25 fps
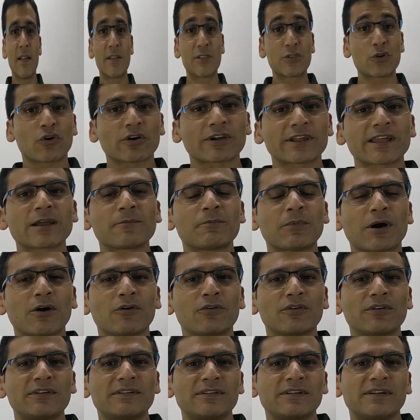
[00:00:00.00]
Talking
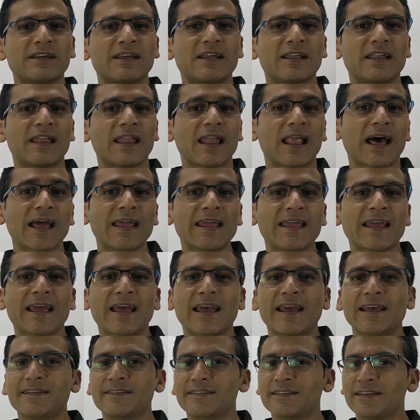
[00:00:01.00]
about lie
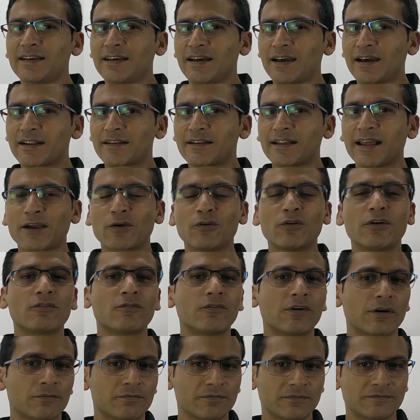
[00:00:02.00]
as a regular
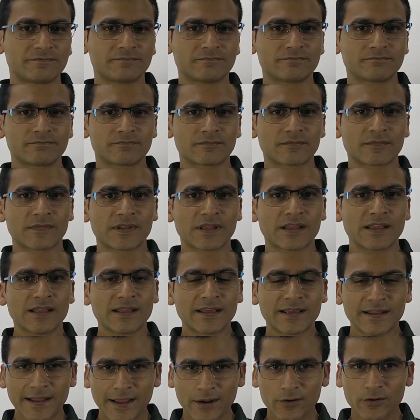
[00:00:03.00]
verb.
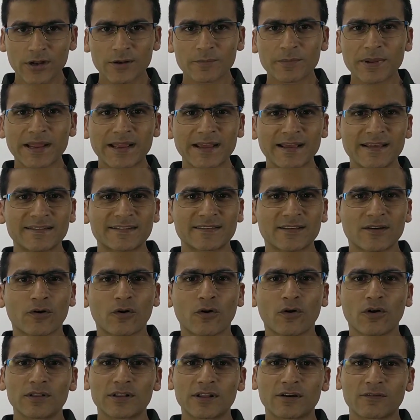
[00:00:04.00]
Regular because
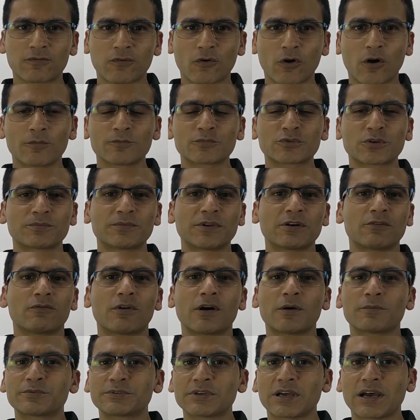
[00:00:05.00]
all the forms of the
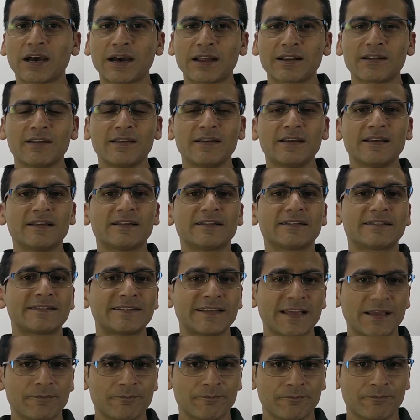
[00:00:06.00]
verbs are
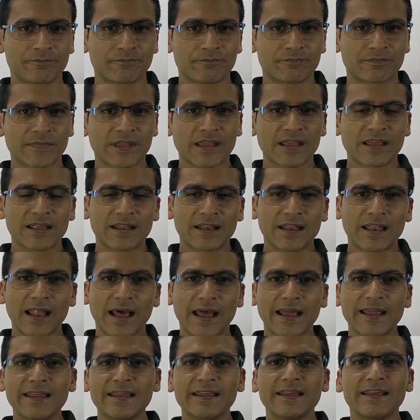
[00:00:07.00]
same.
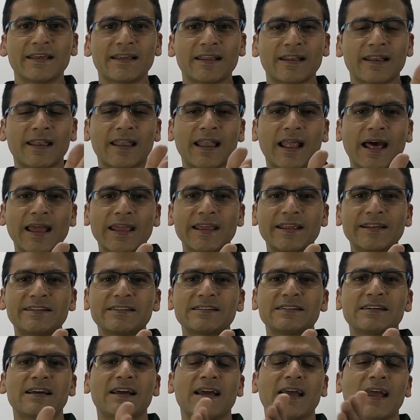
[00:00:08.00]
Lie, lied
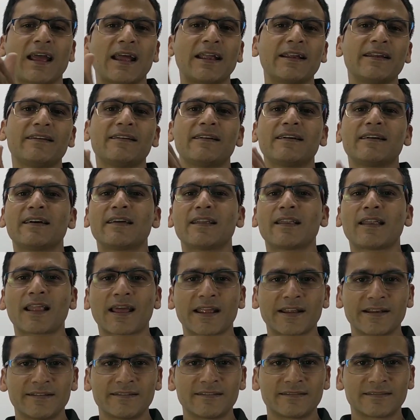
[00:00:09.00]
and
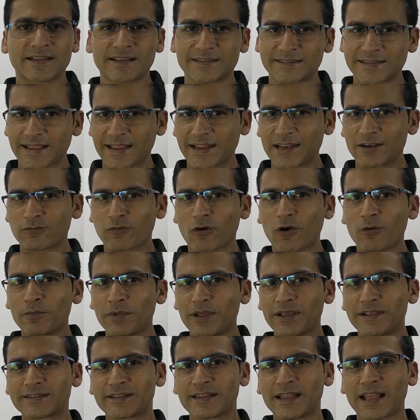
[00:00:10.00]
lied. The second form
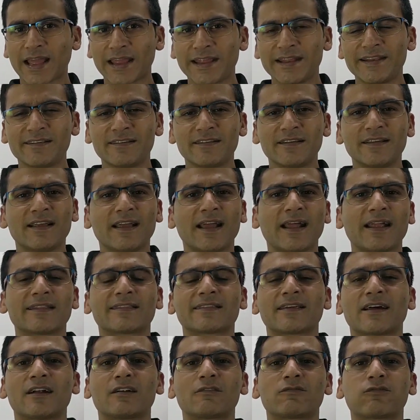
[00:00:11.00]
is lied
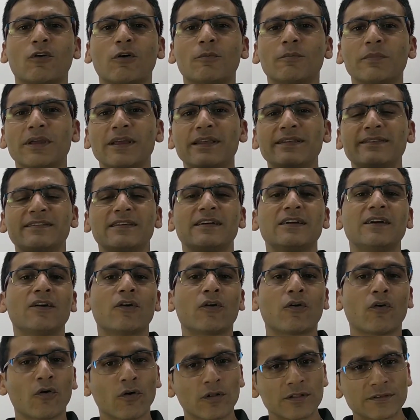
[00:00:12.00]
and third form is
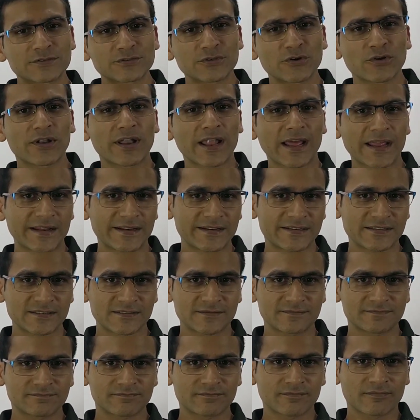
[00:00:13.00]
also lied.
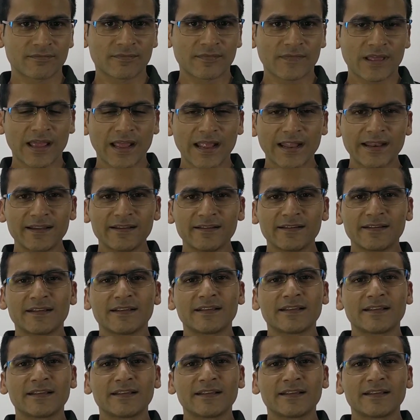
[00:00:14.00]
And